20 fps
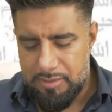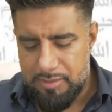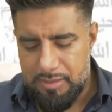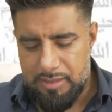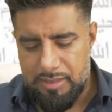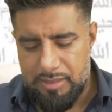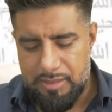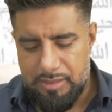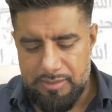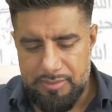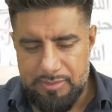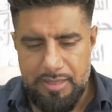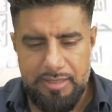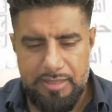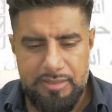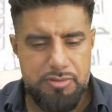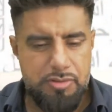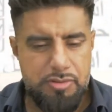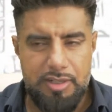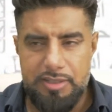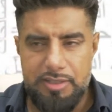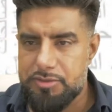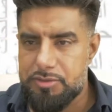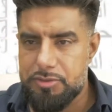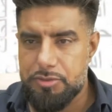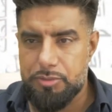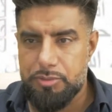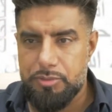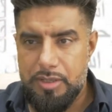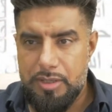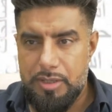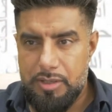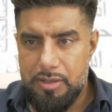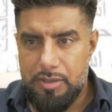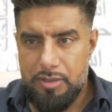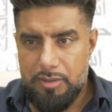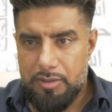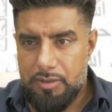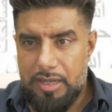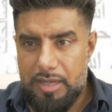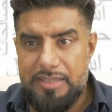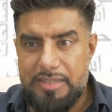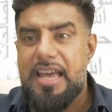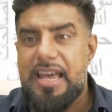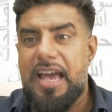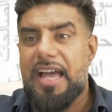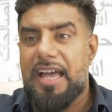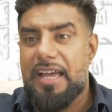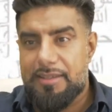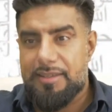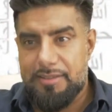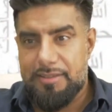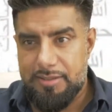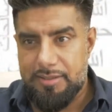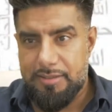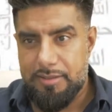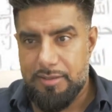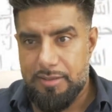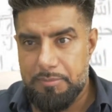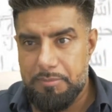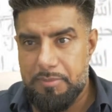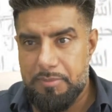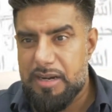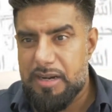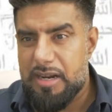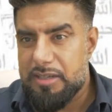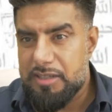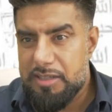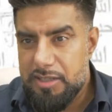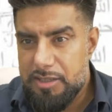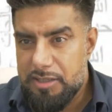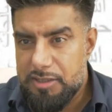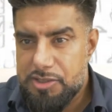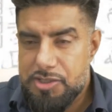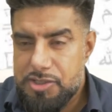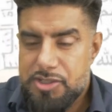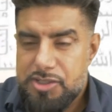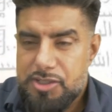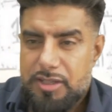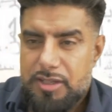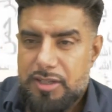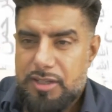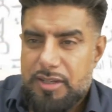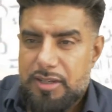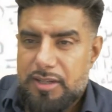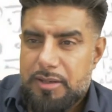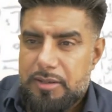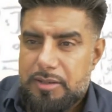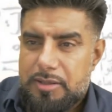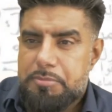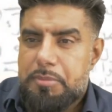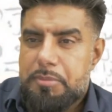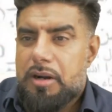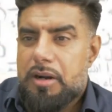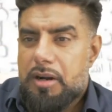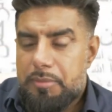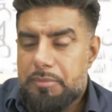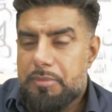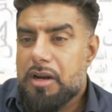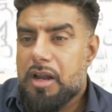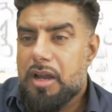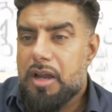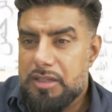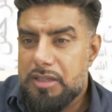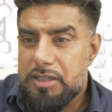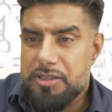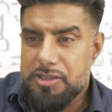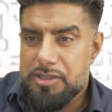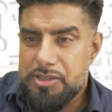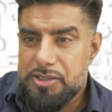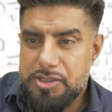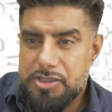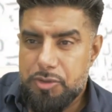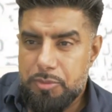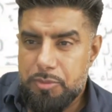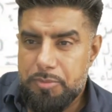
and they tried to attack Marrakesh. Marrakesh